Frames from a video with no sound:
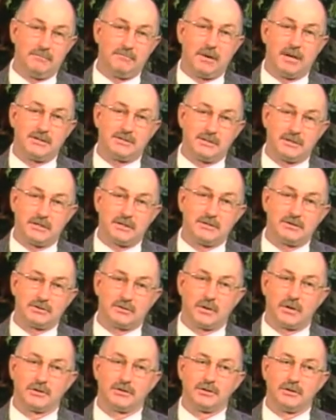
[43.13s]
basic
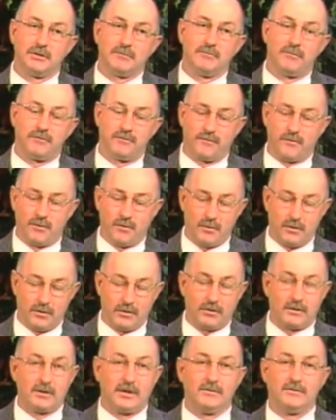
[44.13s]
instruction
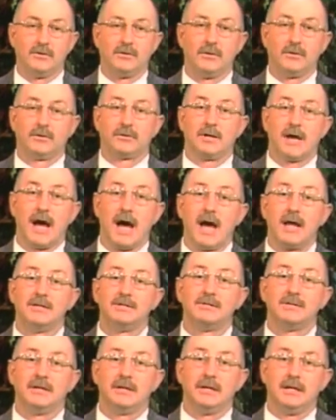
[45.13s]
before leaving earth,
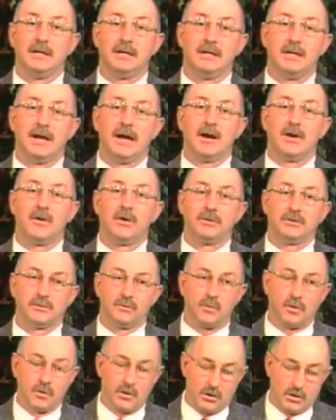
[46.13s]
God's inerrant
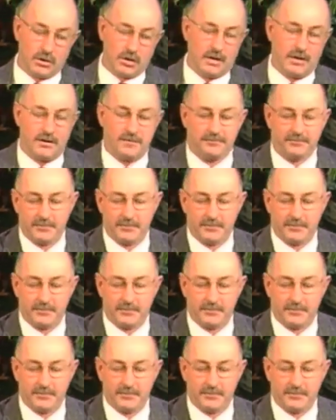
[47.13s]
word.